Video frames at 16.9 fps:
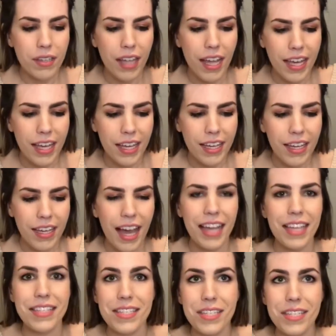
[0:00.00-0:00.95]
Like,
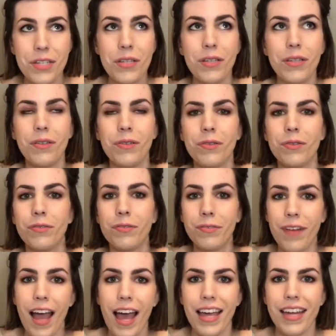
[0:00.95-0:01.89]
I still
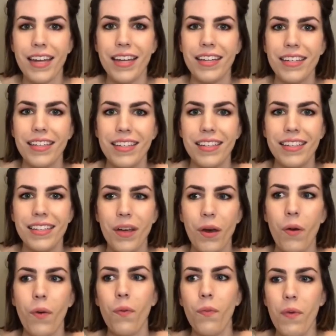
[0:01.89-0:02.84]
read
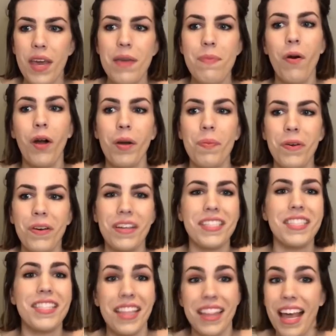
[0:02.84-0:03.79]
way more
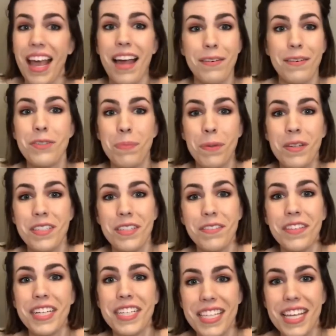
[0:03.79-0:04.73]
books than the average person
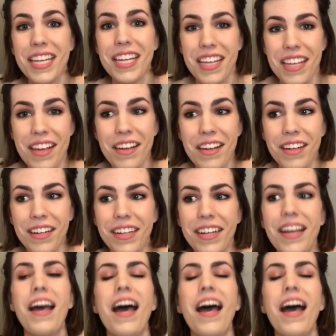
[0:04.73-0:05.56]
reads in a year.